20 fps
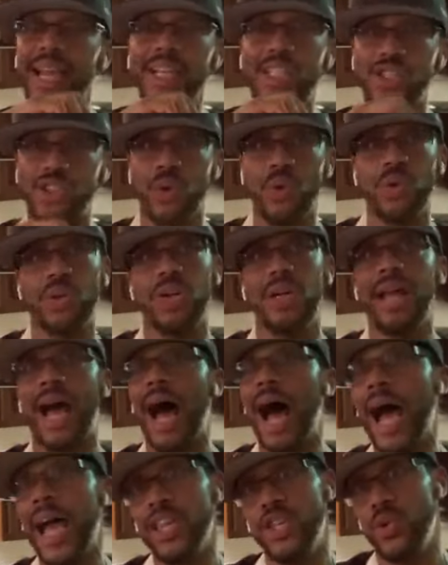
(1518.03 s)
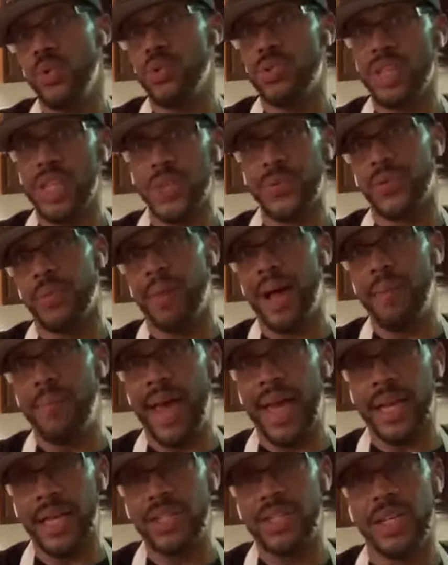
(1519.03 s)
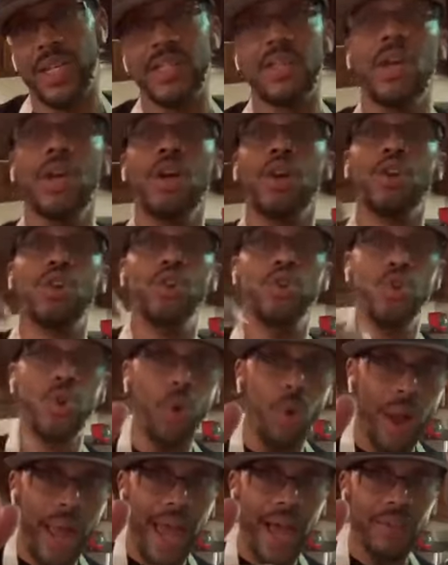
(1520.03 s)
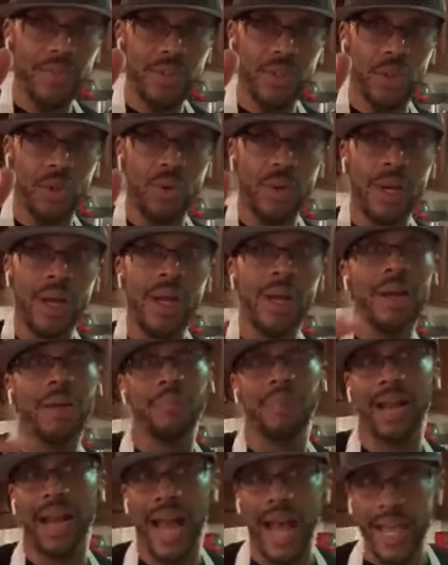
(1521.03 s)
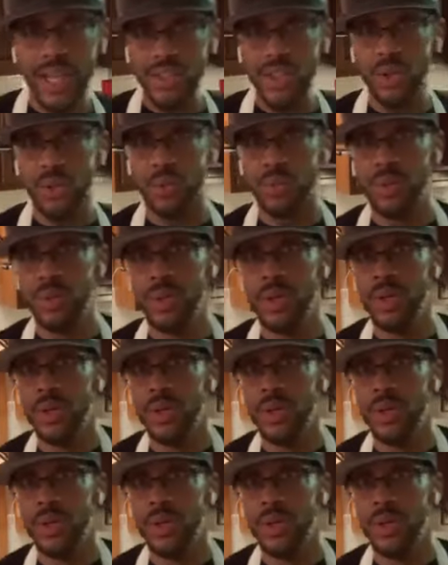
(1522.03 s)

tastes so good. I use this for my mac and cheese. You don't have to, but I do.